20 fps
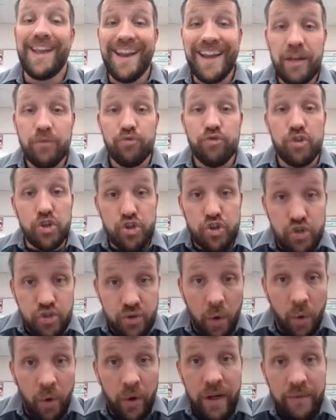any
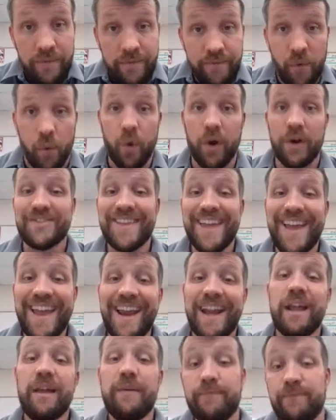restoring force,
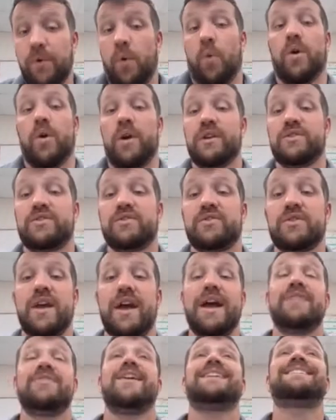any force
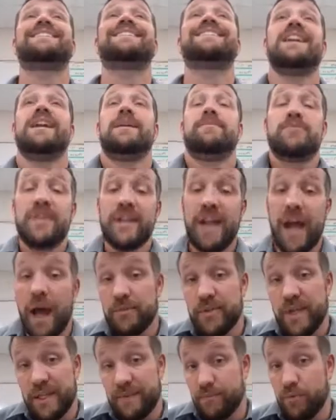that keeps an
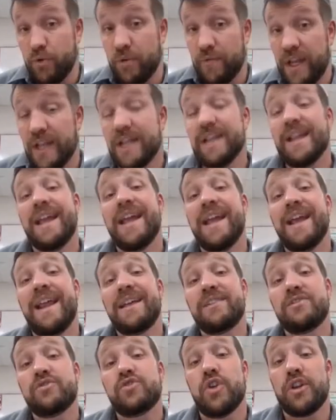object moving in
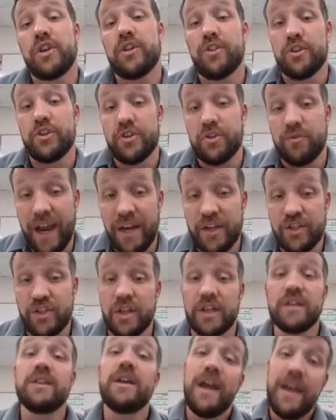a circular
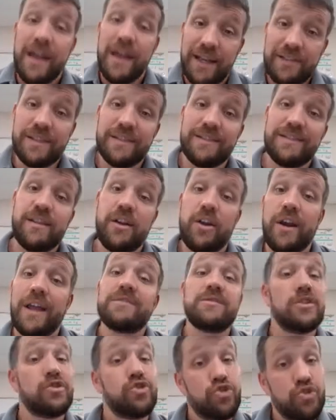direction is considered a
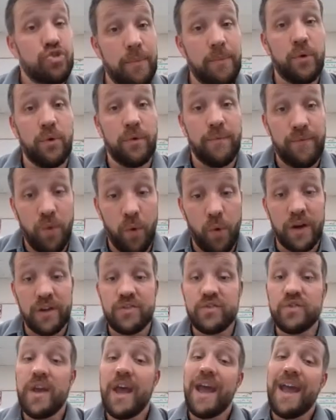centripetal
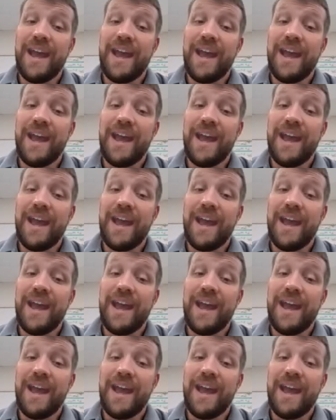force.